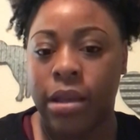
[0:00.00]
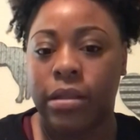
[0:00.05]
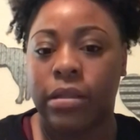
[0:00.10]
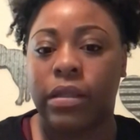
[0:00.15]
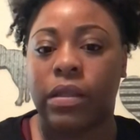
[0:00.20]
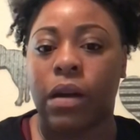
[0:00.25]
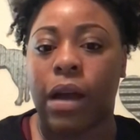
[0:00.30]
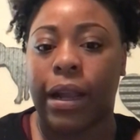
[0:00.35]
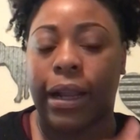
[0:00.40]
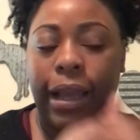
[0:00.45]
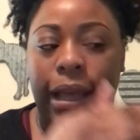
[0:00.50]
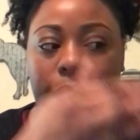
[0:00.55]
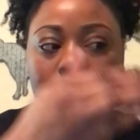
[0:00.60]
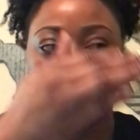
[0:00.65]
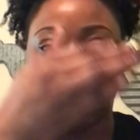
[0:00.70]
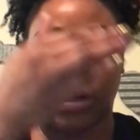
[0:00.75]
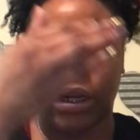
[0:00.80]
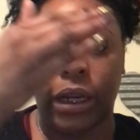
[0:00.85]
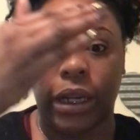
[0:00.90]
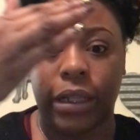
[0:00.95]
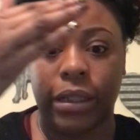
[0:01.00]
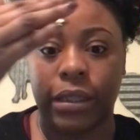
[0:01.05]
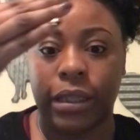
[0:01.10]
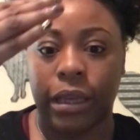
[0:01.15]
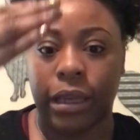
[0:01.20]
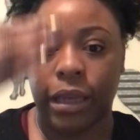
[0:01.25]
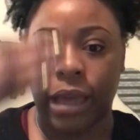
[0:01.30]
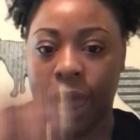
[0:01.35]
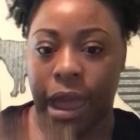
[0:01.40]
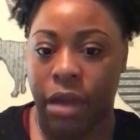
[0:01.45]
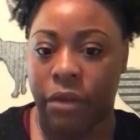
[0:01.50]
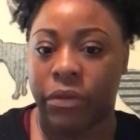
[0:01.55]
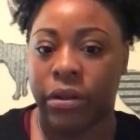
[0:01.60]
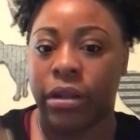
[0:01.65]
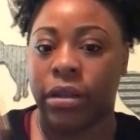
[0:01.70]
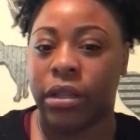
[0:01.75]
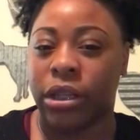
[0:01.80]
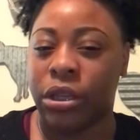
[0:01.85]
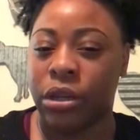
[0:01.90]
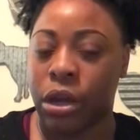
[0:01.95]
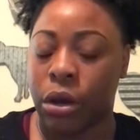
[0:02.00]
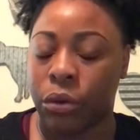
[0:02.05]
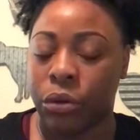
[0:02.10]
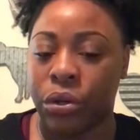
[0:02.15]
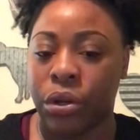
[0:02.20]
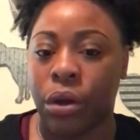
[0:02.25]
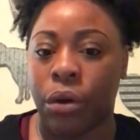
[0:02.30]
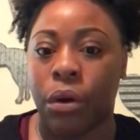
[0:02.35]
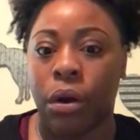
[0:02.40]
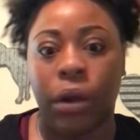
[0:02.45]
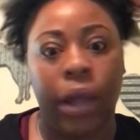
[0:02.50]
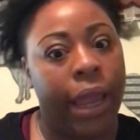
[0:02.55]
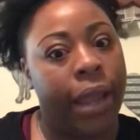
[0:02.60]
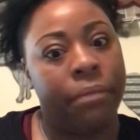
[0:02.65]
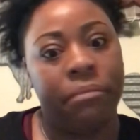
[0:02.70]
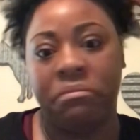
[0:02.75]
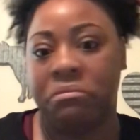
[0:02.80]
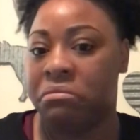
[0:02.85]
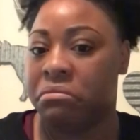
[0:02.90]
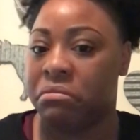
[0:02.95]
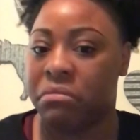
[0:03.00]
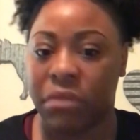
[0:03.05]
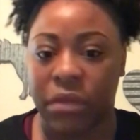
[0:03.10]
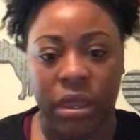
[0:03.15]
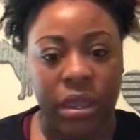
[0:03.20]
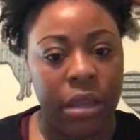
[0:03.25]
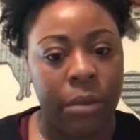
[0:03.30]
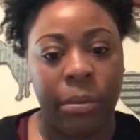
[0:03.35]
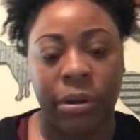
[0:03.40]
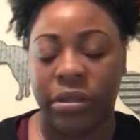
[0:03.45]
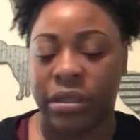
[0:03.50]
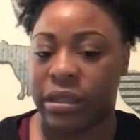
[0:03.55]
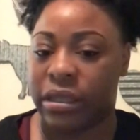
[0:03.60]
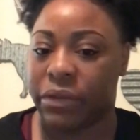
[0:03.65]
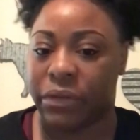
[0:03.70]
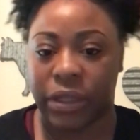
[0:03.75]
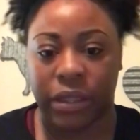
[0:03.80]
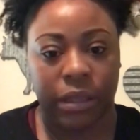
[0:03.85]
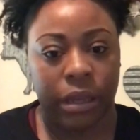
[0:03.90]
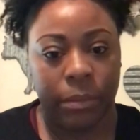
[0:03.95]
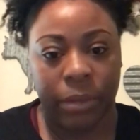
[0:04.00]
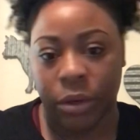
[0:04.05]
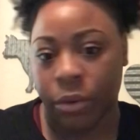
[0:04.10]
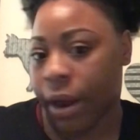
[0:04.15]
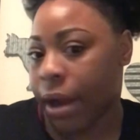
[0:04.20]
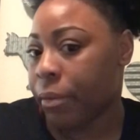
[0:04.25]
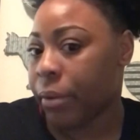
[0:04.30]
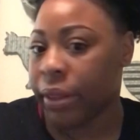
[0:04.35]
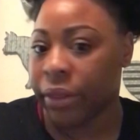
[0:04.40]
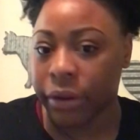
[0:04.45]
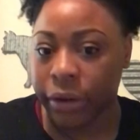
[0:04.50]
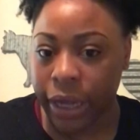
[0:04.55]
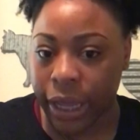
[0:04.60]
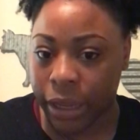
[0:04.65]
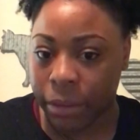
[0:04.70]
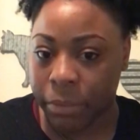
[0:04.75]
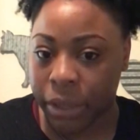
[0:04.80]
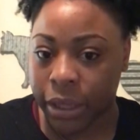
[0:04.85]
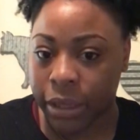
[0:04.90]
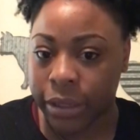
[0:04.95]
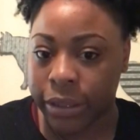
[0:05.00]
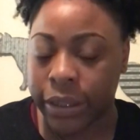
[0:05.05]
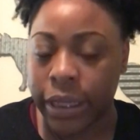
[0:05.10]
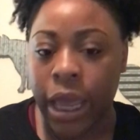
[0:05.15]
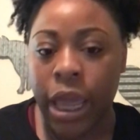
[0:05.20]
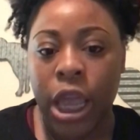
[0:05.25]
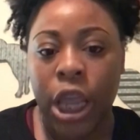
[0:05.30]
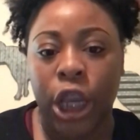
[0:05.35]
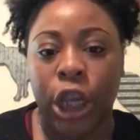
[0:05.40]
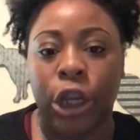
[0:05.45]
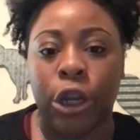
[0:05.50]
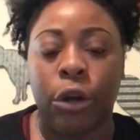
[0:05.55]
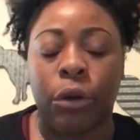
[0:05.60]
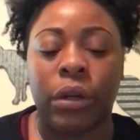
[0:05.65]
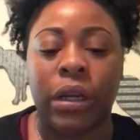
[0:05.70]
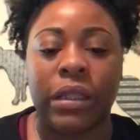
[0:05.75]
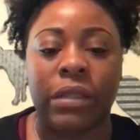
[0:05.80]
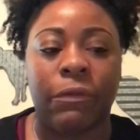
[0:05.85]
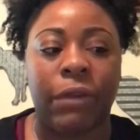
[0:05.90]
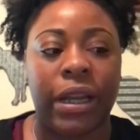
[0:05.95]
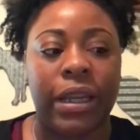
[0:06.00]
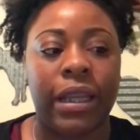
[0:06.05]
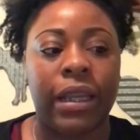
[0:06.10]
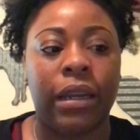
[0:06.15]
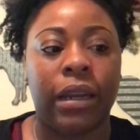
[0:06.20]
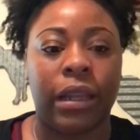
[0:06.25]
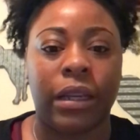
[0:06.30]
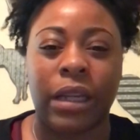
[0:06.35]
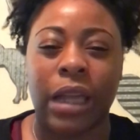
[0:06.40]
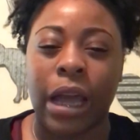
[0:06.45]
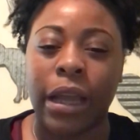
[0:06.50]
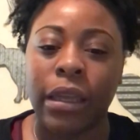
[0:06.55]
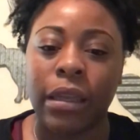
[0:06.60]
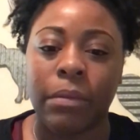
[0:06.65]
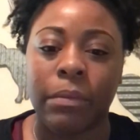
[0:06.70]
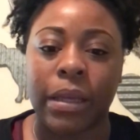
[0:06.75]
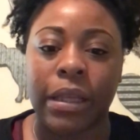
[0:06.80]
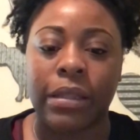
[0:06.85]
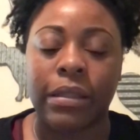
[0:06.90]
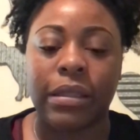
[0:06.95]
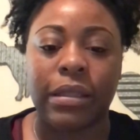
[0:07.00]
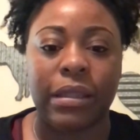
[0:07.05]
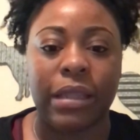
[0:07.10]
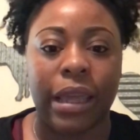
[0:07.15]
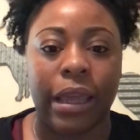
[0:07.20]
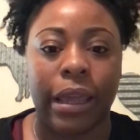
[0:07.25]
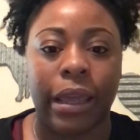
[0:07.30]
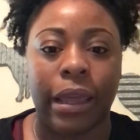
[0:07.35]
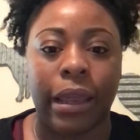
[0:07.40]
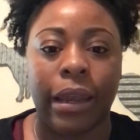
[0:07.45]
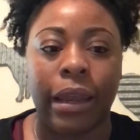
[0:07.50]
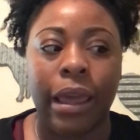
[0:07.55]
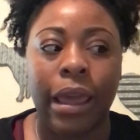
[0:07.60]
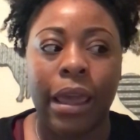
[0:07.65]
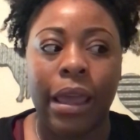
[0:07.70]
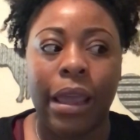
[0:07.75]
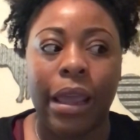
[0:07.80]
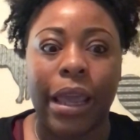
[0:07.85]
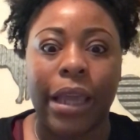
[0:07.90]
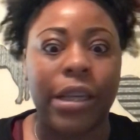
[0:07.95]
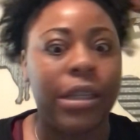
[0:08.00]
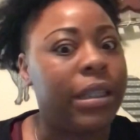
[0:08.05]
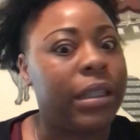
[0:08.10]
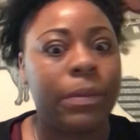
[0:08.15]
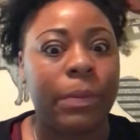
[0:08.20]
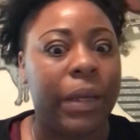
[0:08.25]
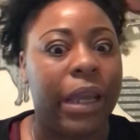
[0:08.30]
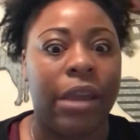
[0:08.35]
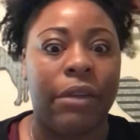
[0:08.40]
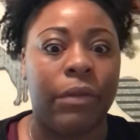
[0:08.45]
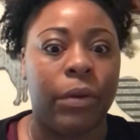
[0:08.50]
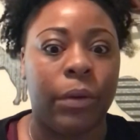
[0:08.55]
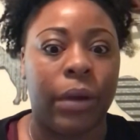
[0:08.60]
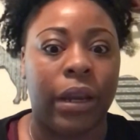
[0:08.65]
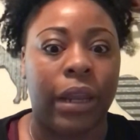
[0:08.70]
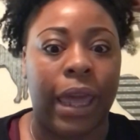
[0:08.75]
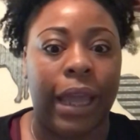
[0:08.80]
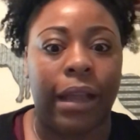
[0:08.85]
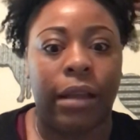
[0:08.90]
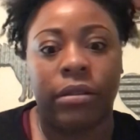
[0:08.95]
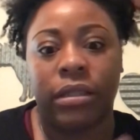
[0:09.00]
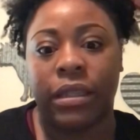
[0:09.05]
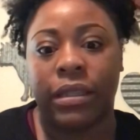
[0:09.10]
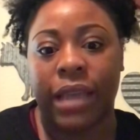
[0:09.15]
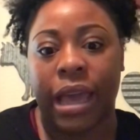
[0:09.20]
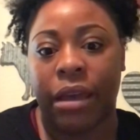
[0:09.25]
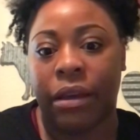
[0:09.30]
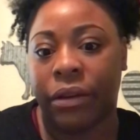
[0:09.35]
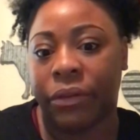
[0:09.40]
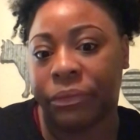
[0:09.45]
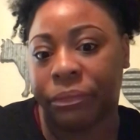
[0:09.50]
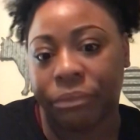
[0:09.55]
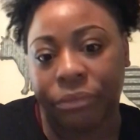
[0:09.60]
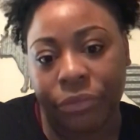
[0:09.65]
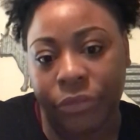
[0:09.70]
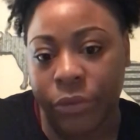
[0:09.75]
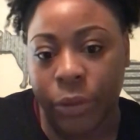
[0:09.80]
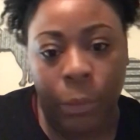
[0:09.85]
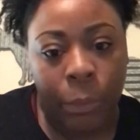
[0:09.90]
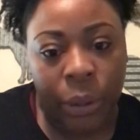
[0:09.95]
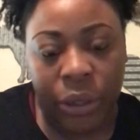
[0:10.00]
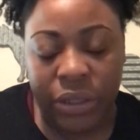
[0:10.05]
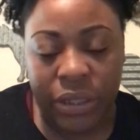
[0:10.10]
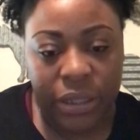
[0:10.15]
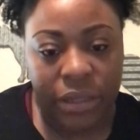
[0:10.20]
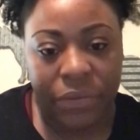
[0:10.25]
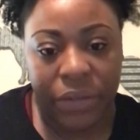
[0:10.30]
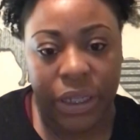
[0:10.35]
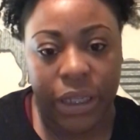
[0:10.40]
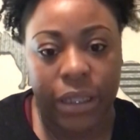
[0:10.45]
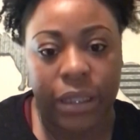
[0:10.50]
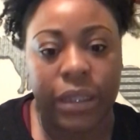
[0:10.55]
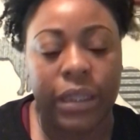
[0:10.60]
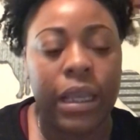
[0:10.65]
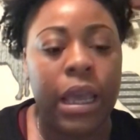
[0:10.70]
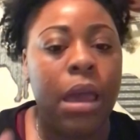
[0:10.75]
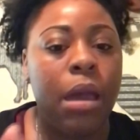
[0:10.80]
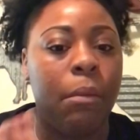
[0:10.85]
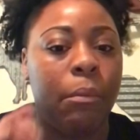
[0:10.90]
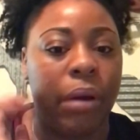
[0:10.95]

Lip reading: So I kind of wanted to have a, okay, their birth certificate is going to be right where their name is, because if I did it on documents, then it'll just be everywhere. Like I'll just have birth certificates.